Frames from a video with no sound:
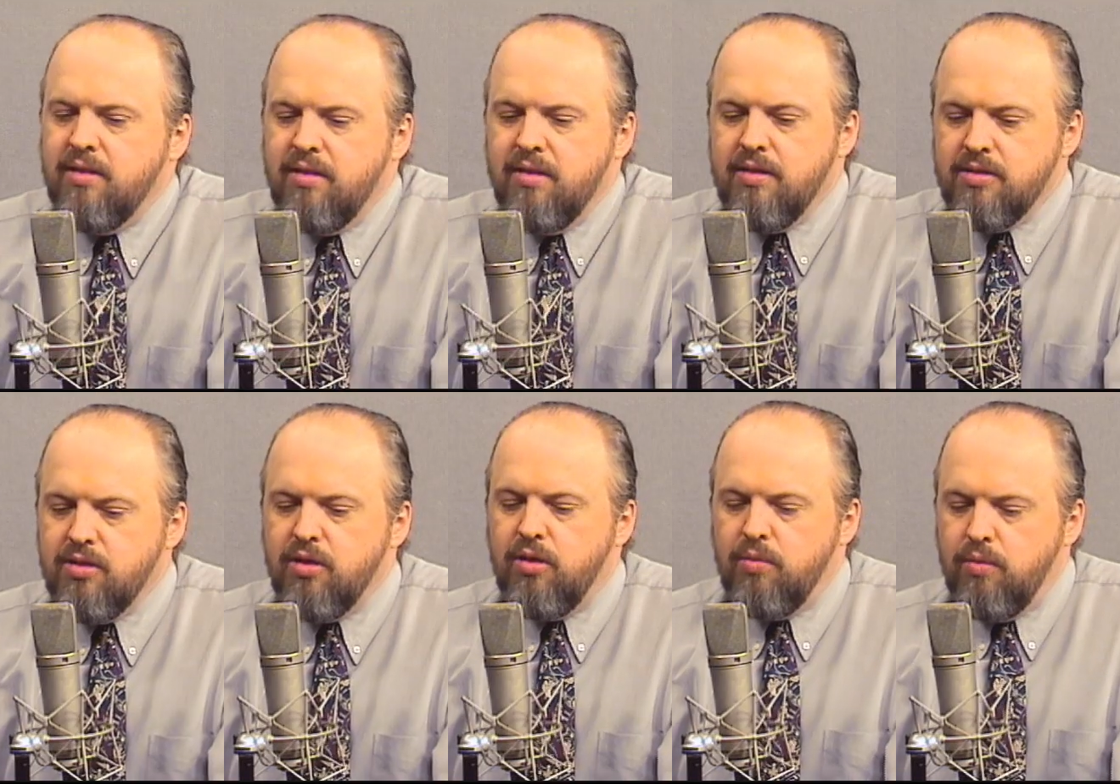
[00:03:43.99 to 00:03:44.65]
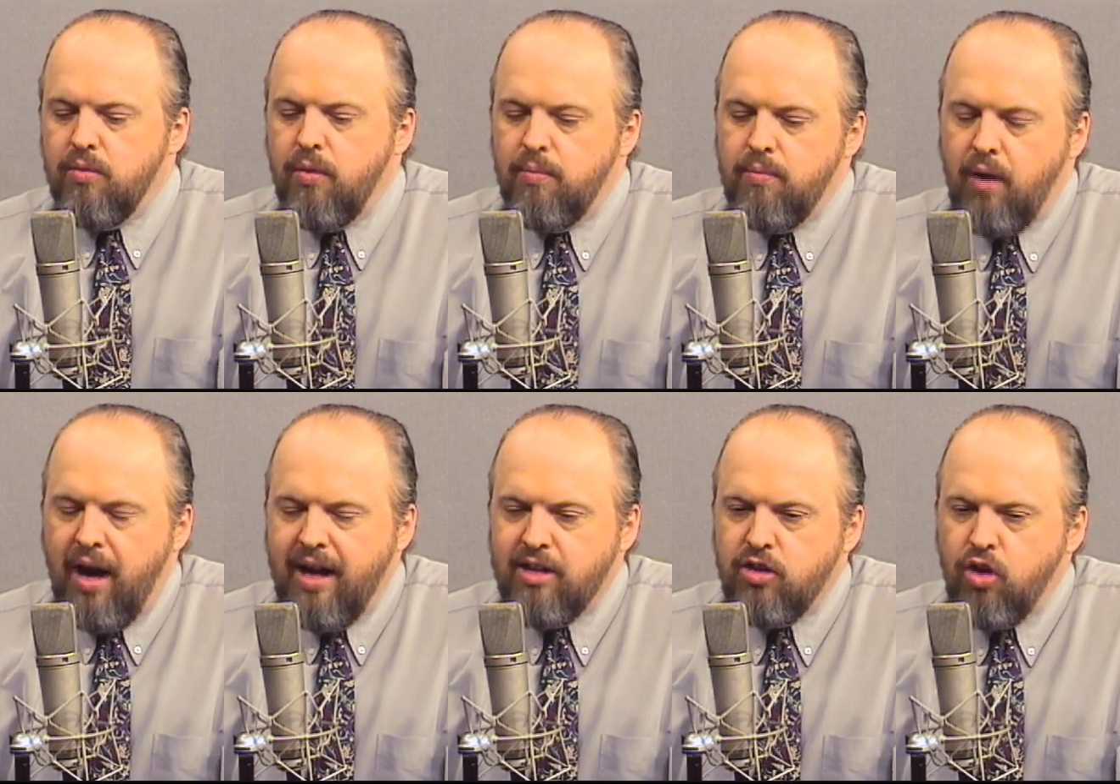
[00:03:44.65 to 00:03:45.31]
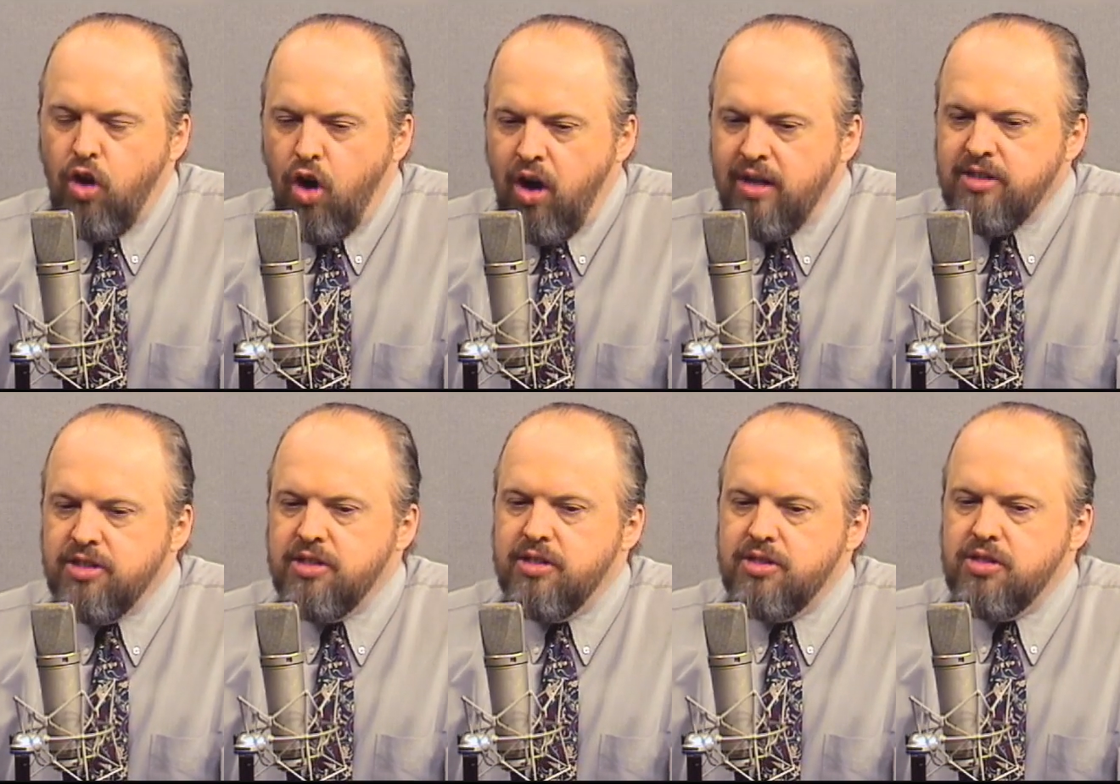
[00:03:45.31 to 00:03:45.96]
the things that are
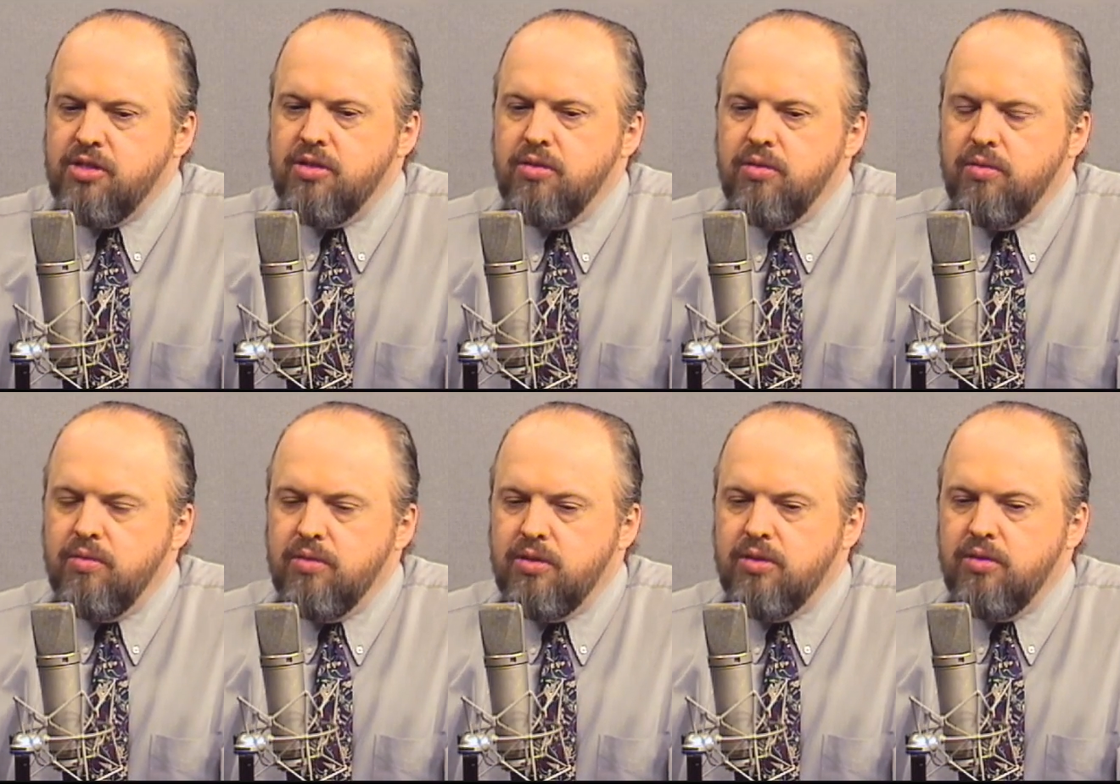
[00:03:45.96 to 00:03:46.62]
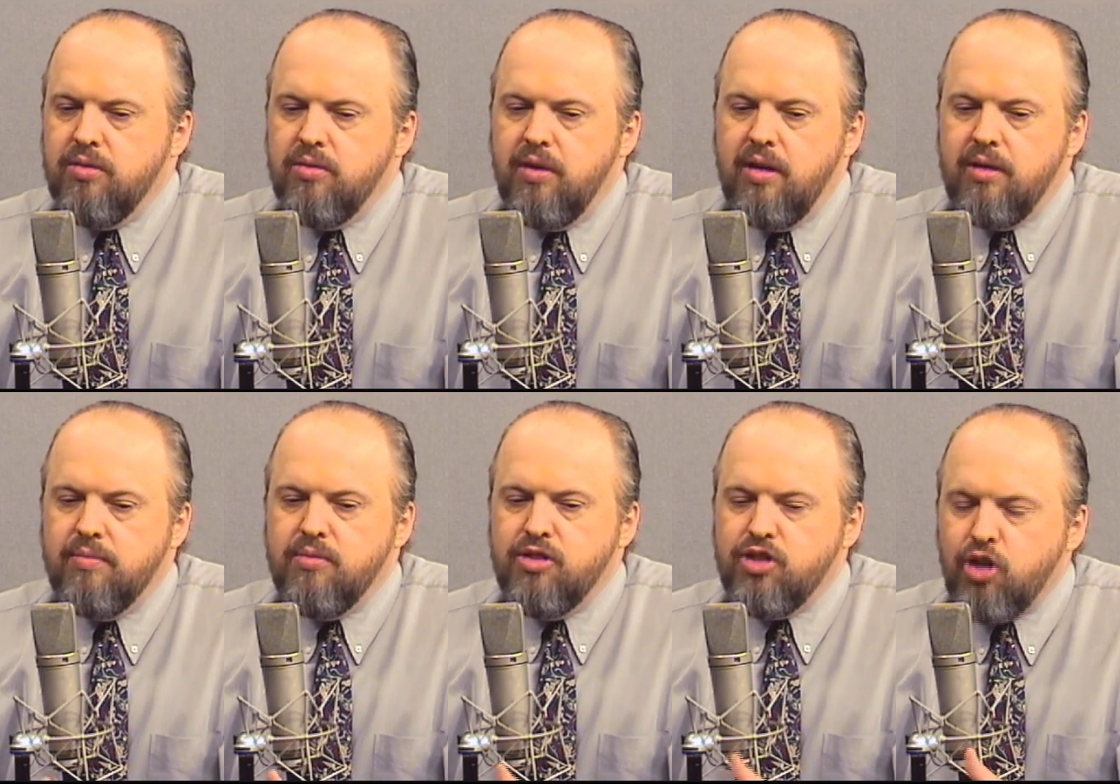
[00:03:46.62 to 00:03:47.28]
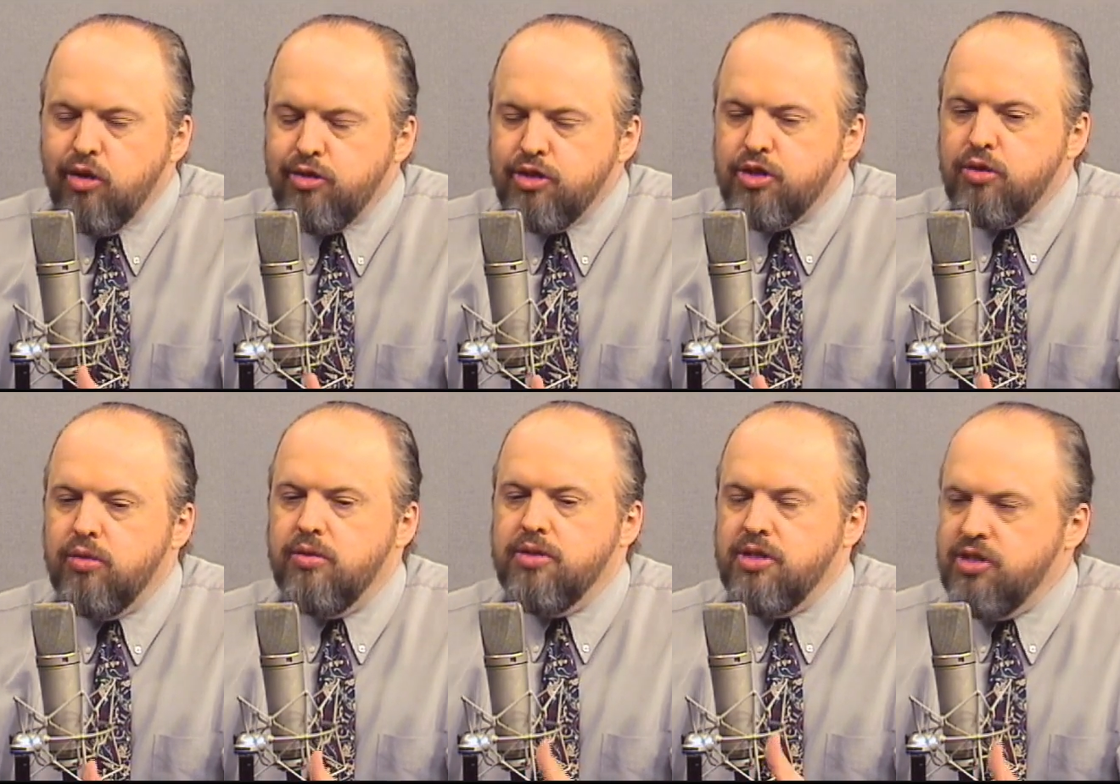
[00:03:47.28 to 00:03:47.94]
unconscious to
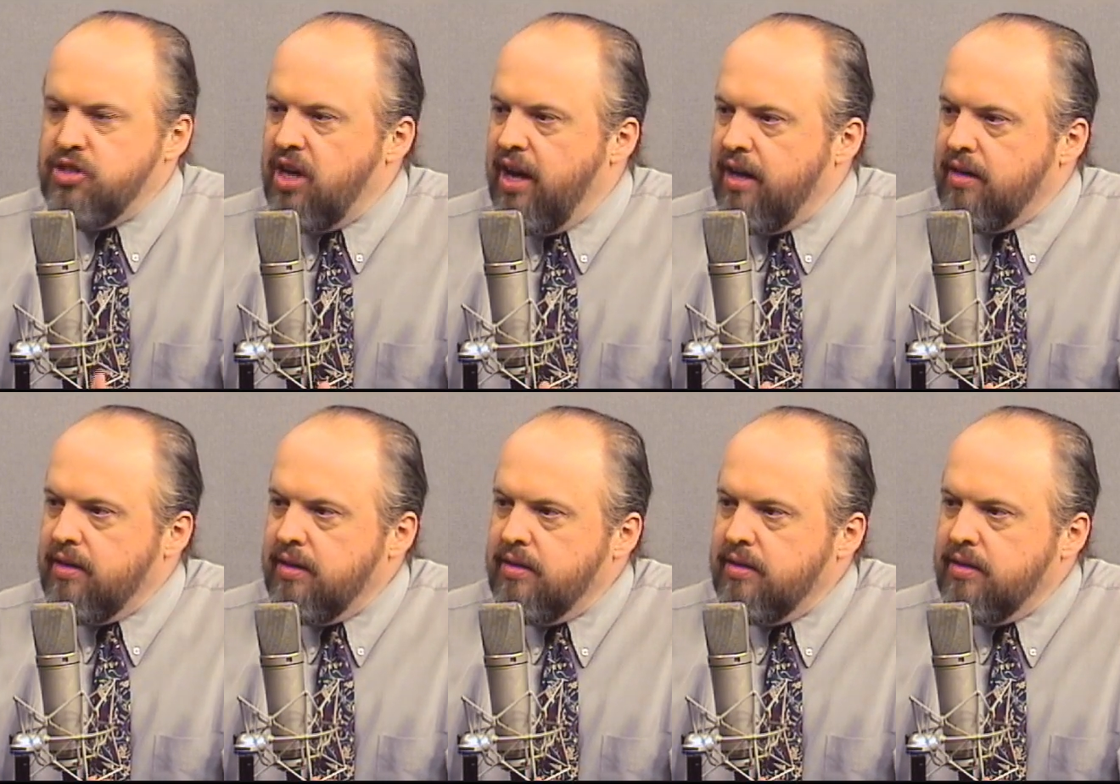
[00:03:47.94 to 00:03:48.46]
social society.